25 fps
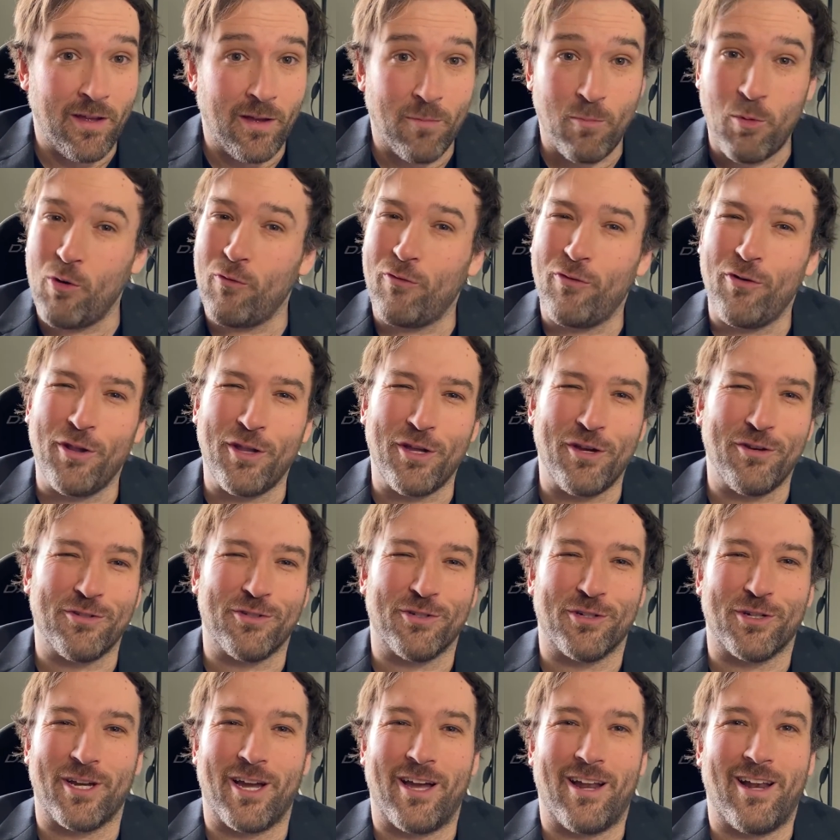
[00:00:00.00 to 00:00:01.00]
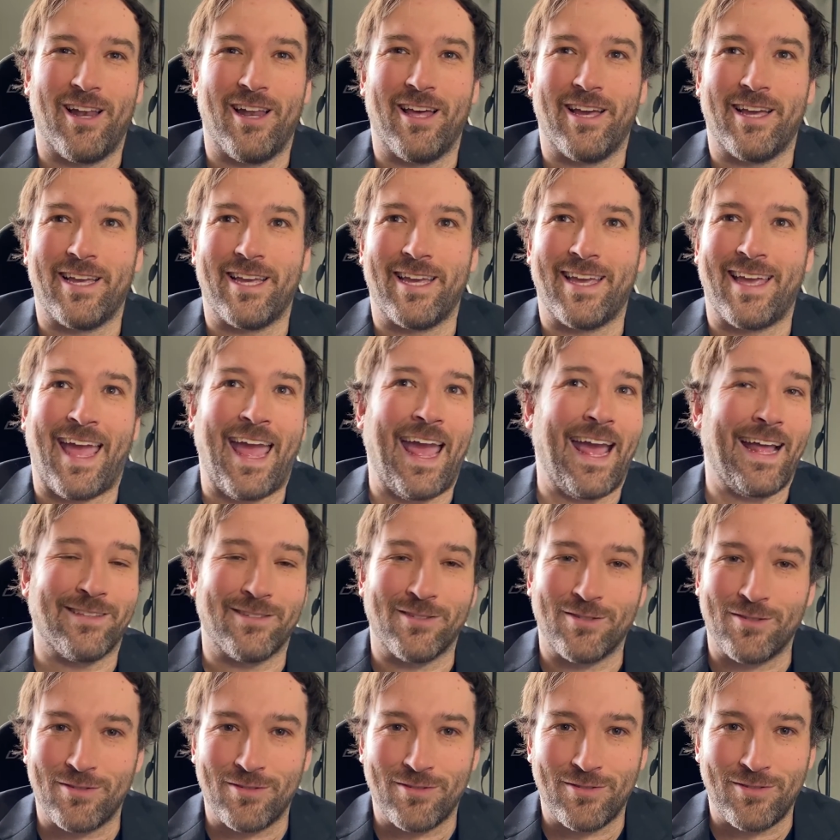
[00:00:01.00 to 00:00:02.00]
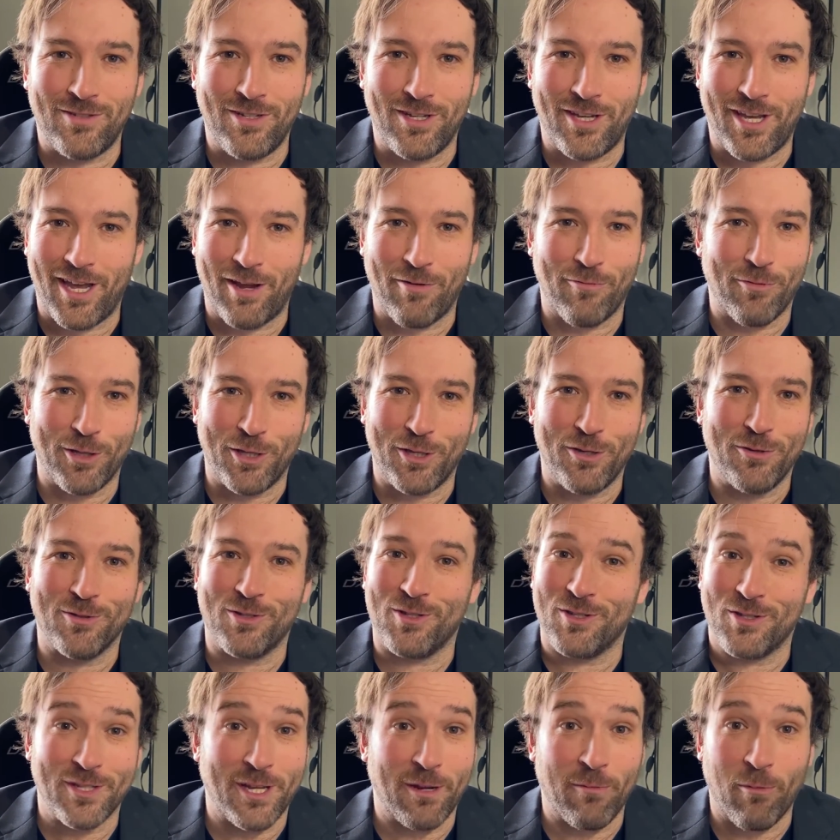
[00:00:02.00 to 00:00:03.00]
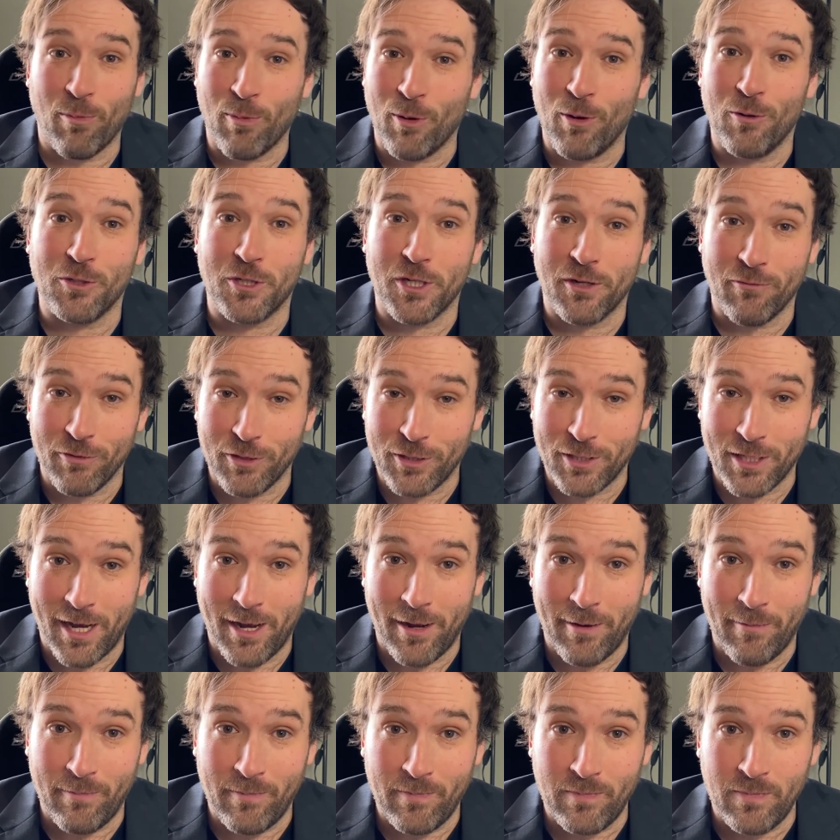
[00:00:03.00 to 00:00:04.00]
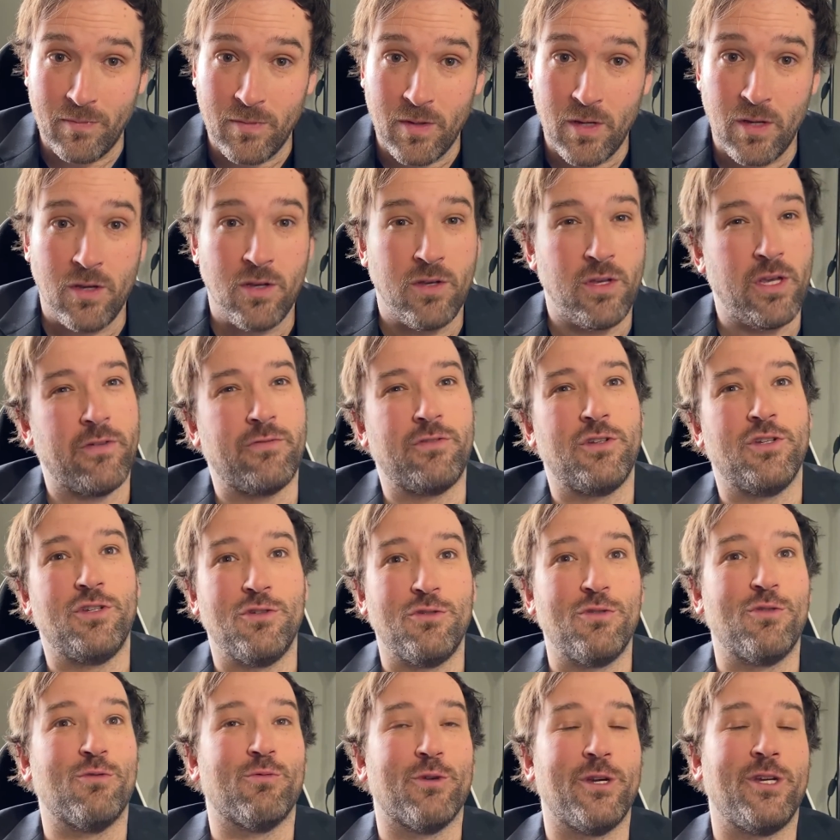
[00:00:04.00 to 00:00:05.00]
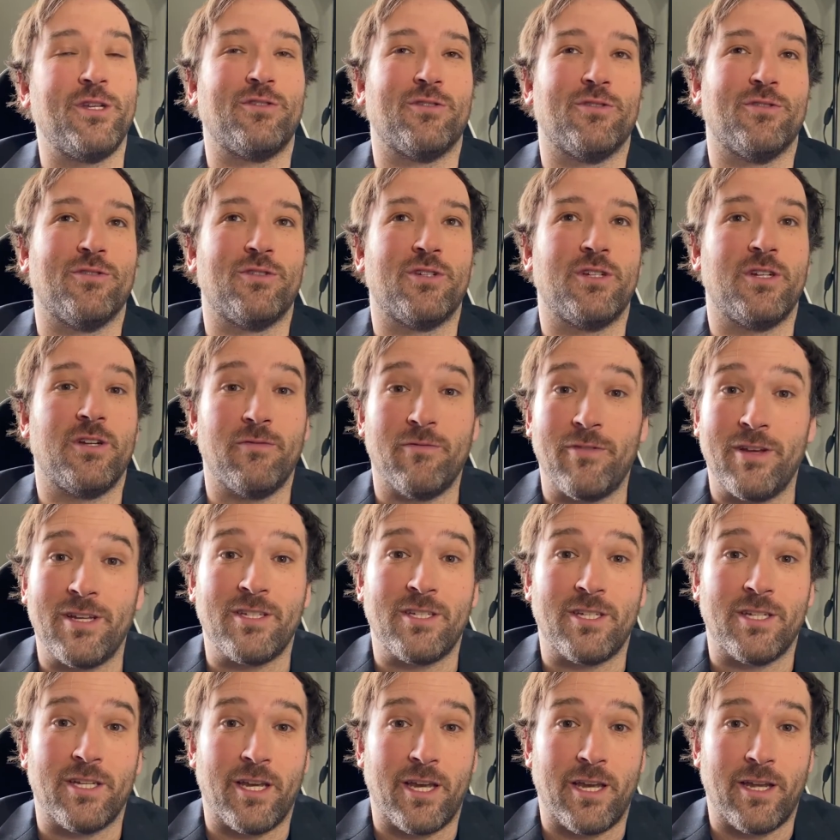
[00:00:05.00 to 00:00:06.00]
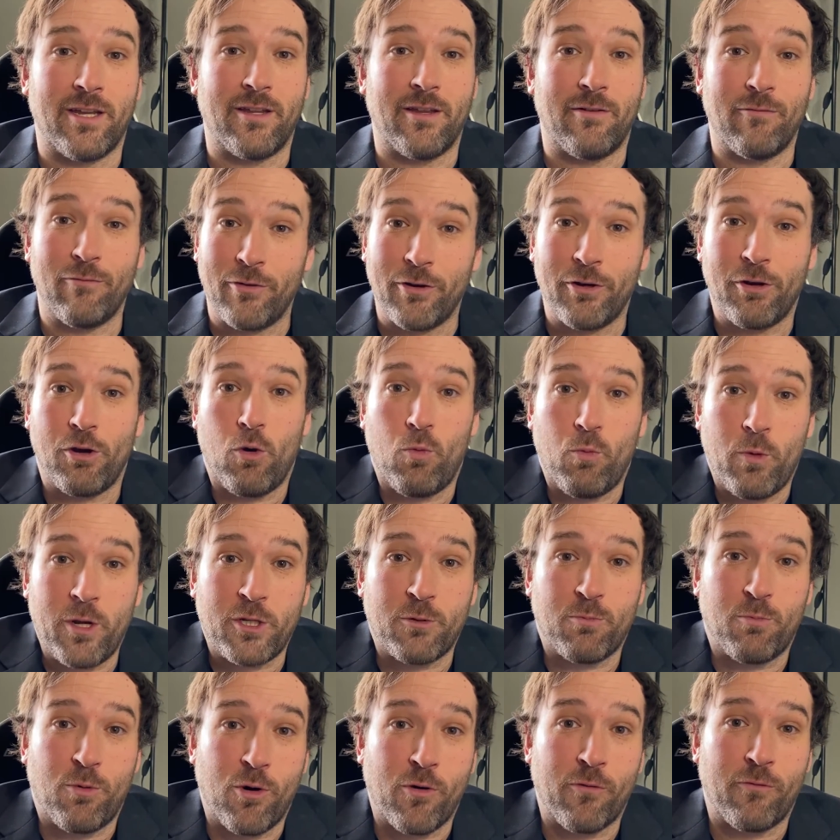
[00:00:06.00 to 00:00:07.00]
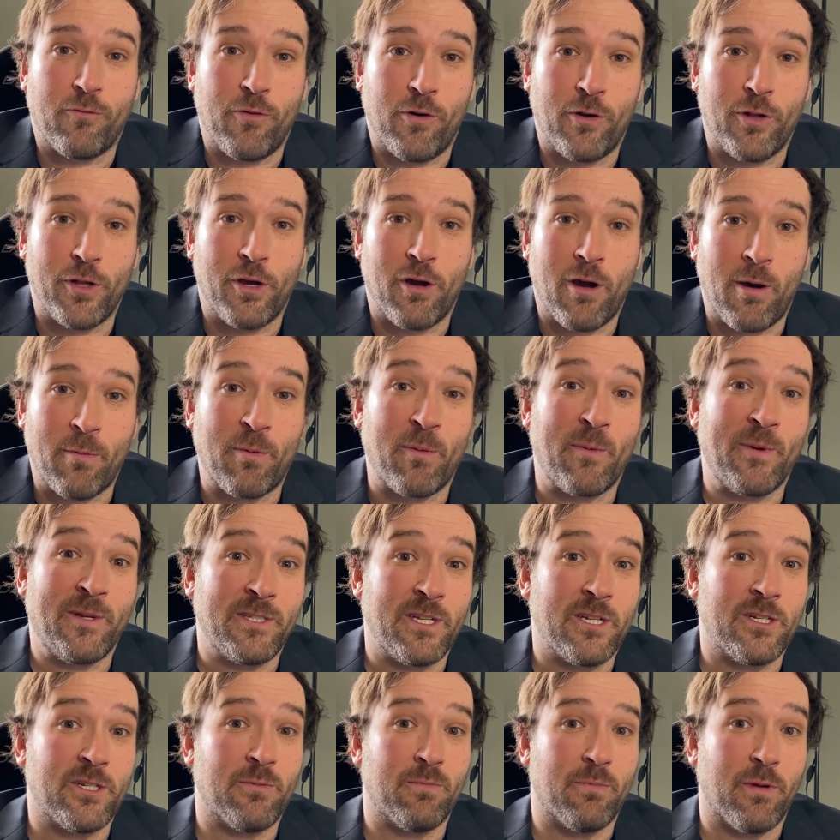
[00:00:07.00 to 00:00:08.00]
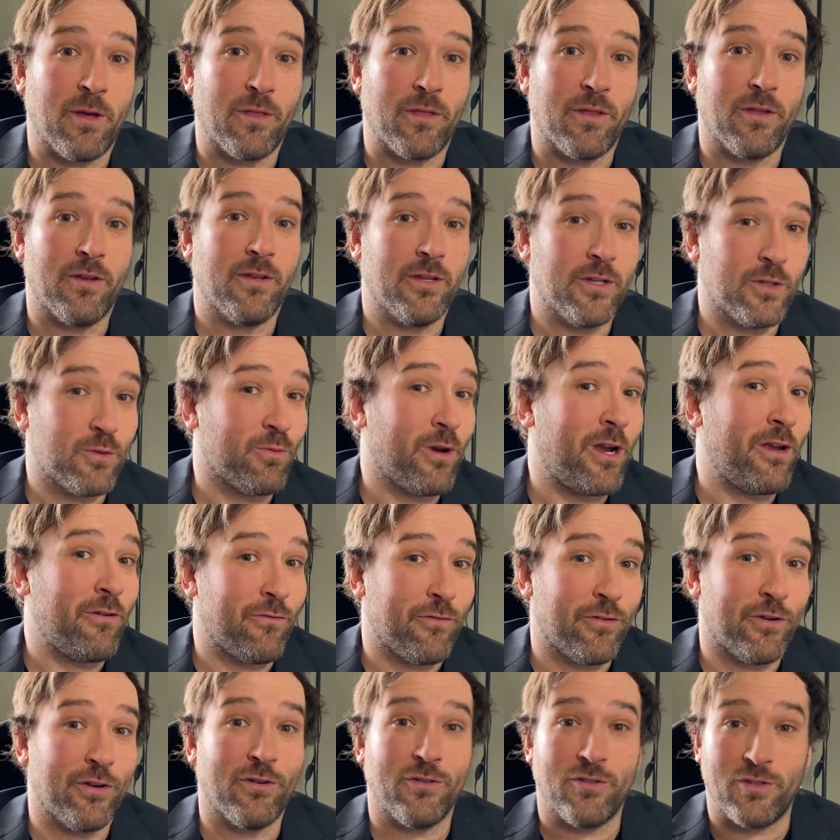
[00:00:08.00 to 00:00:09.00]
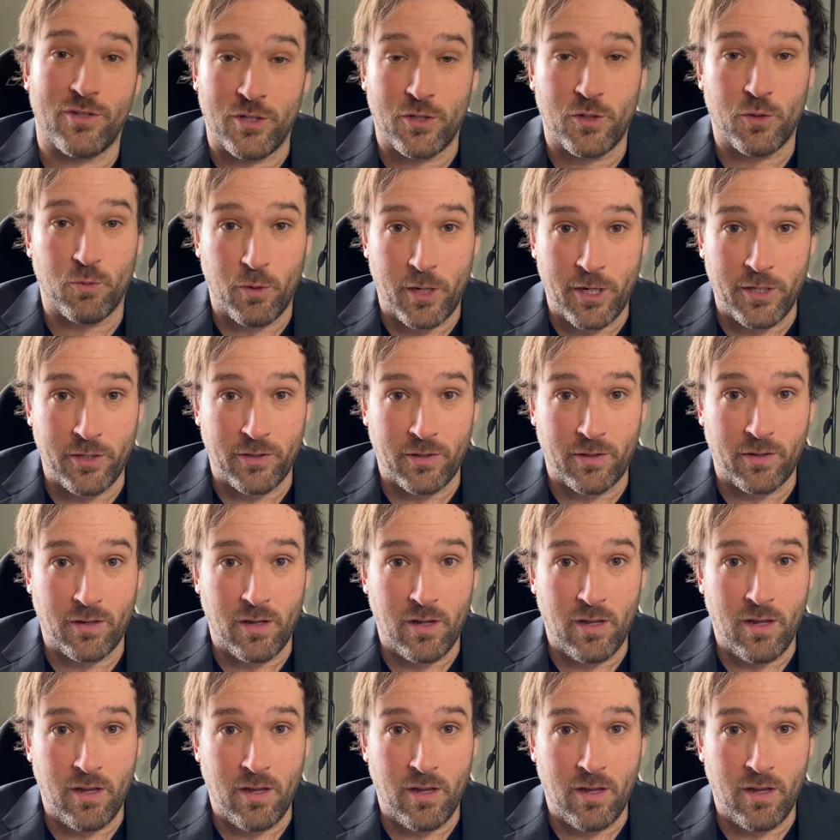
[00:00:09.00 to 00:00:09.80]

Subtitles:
Portfolios are kind of like cats. You can't really use the same approach every time. You have to do the research and investigate and figure out which portfolio optimization method is right for your situation.